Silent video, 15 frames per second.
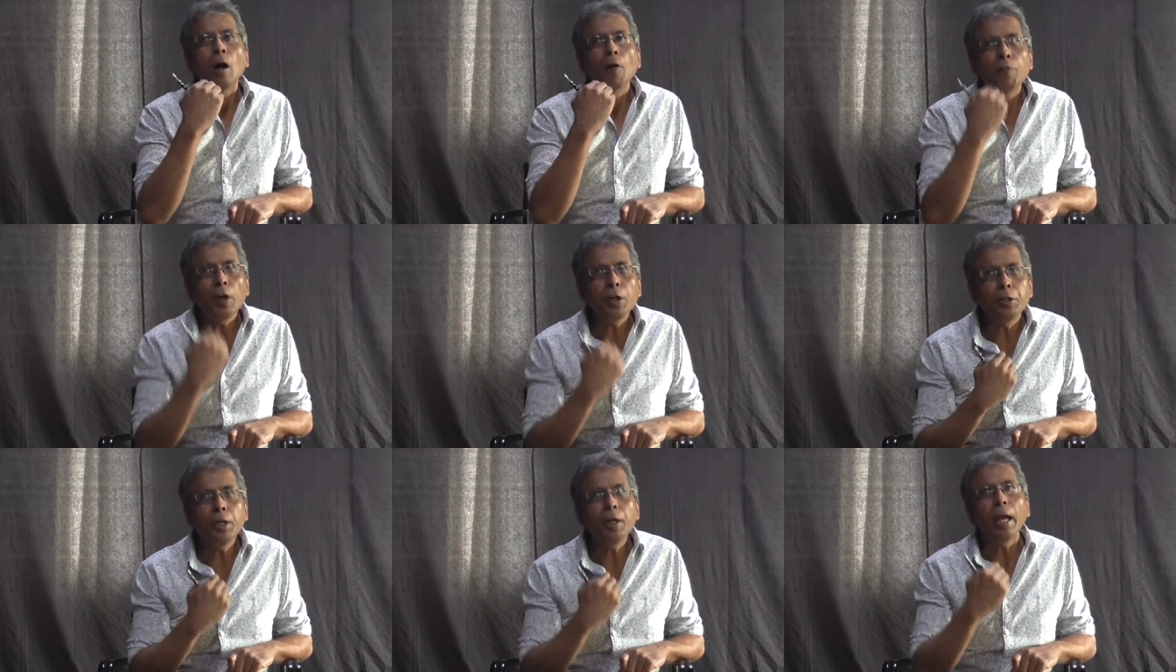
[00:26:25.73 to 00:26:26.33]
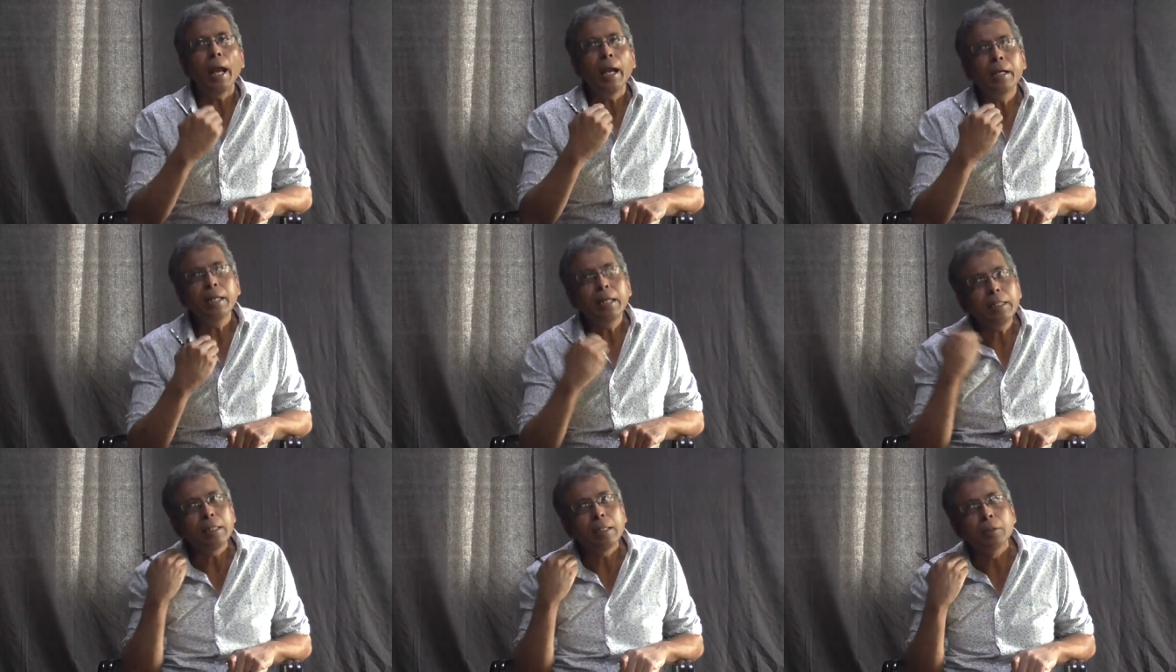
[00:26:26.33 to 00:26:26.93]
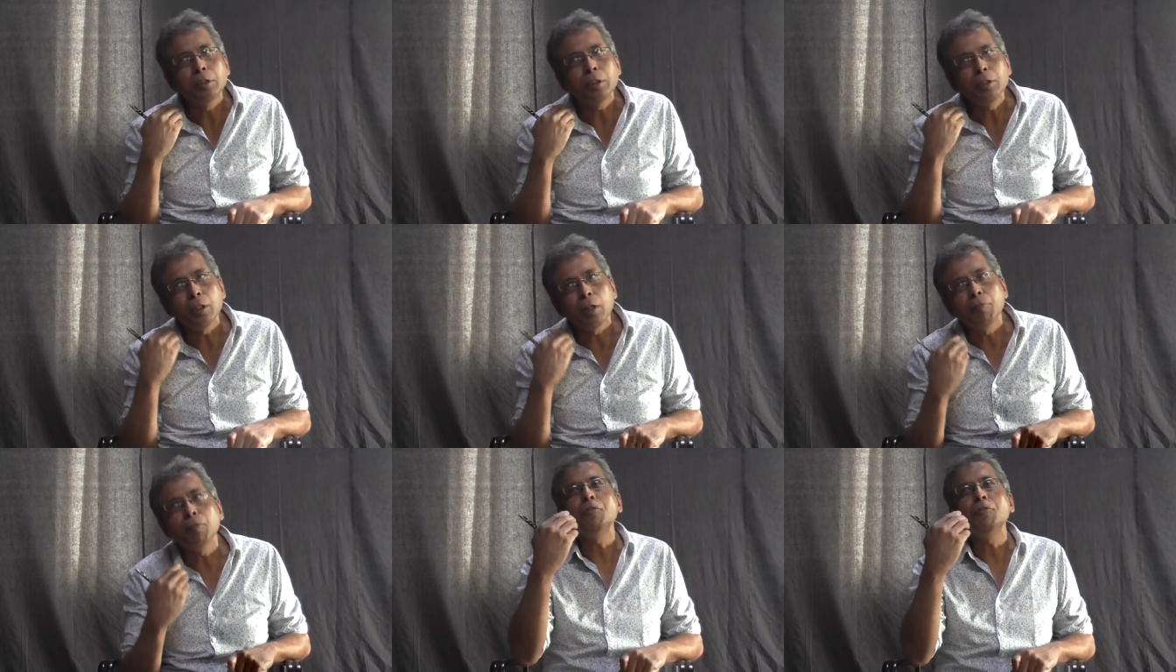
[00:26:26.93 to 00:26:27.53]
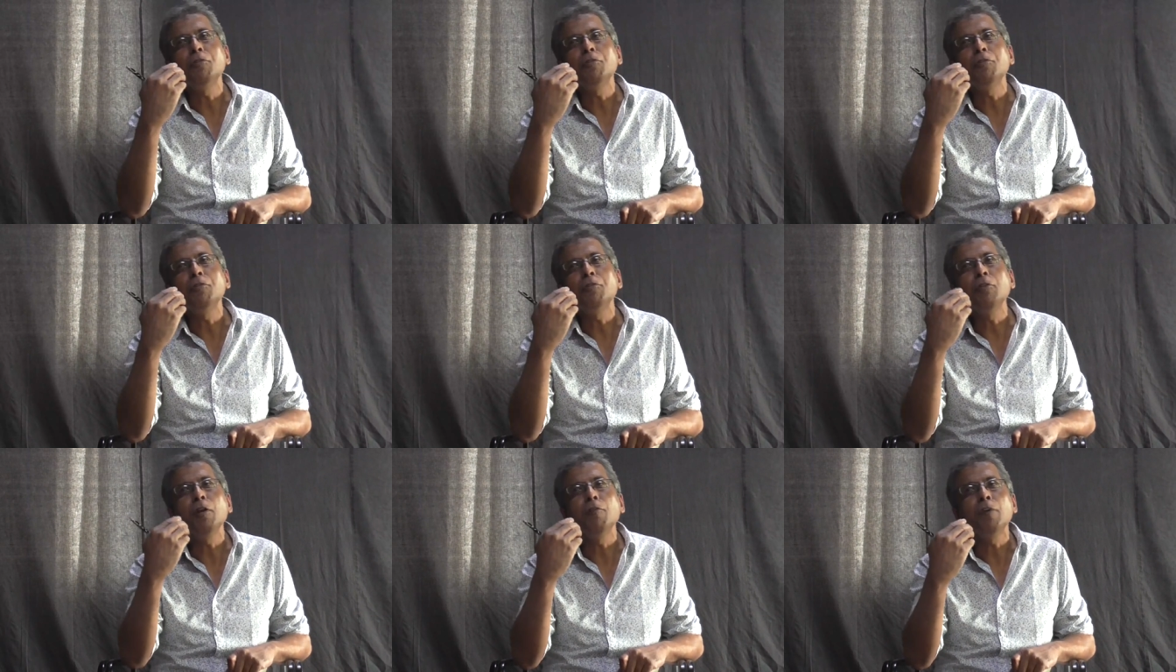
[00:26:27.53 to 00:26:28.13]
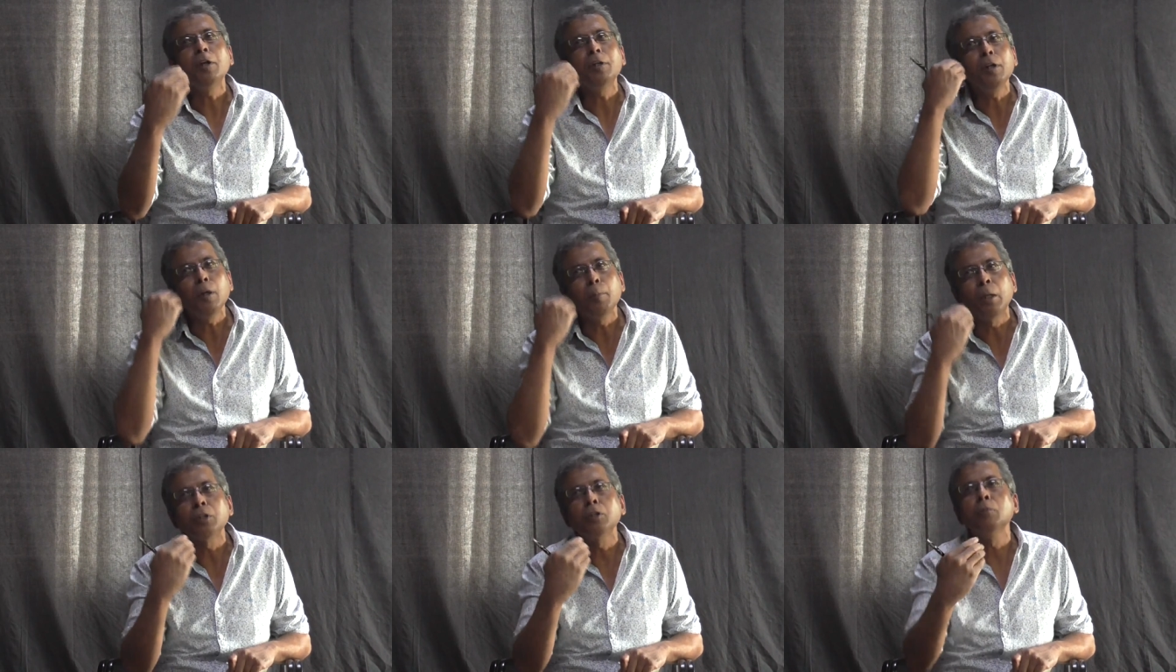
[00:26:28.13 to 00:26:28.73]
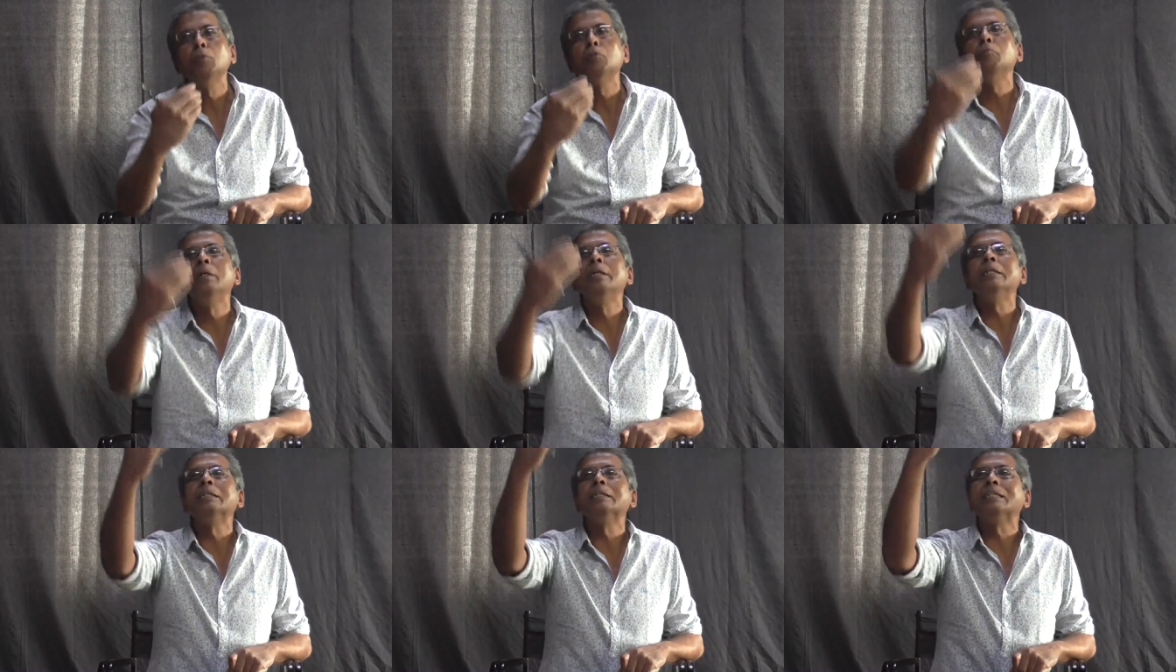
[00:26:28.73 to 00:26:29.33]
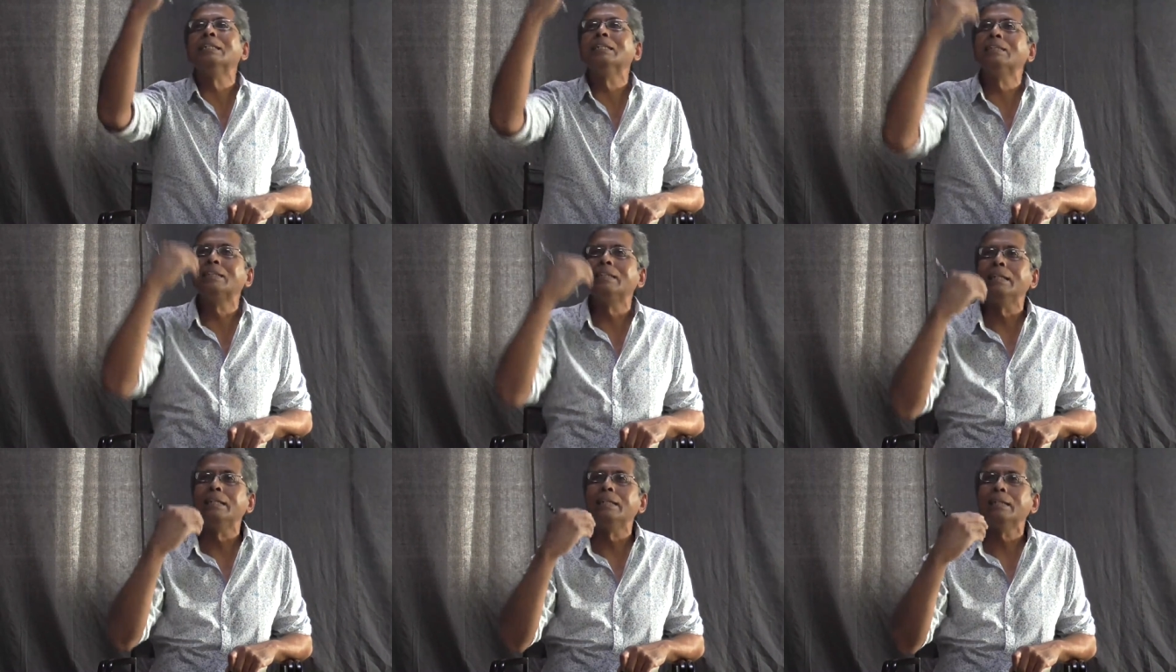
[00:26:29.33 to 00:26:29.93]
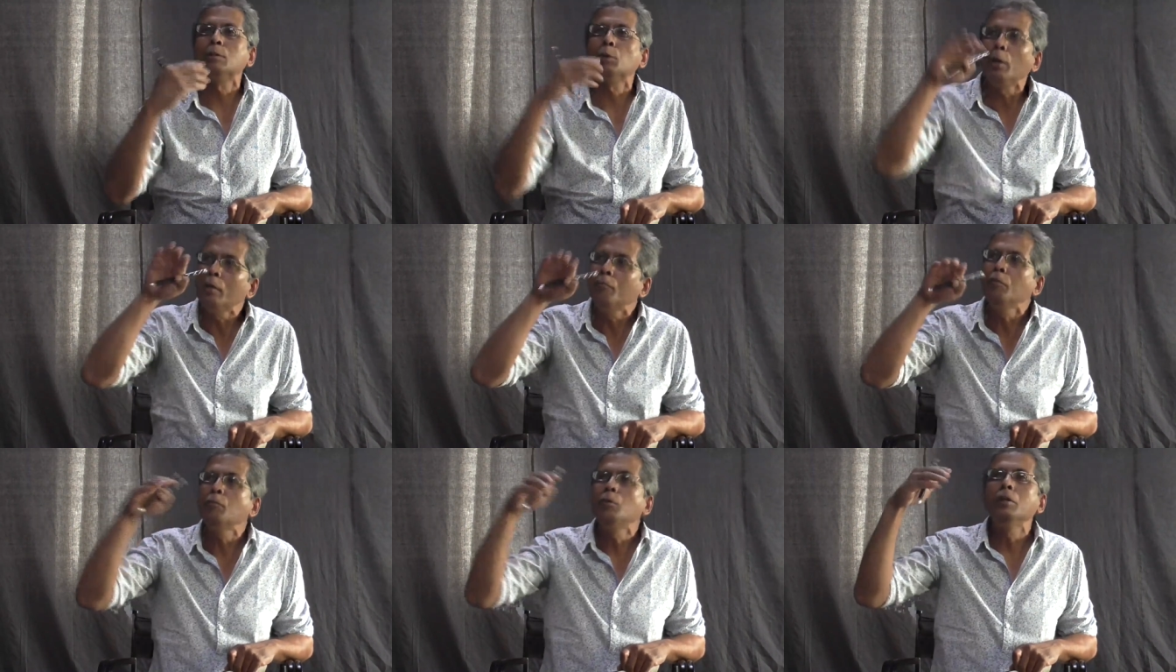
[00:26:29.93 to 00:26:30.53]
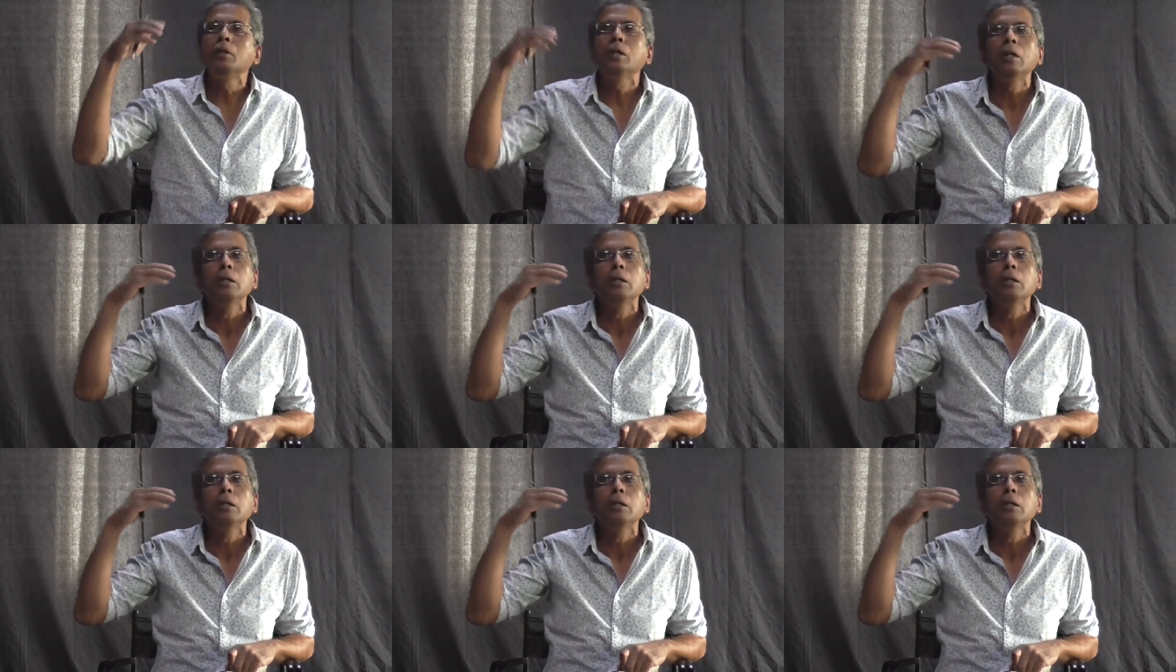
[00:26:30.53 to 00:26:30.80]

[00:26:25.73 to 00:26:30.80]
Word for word: affected and yet since everyone is personally affected a bhakti movement in a sense is created though everyone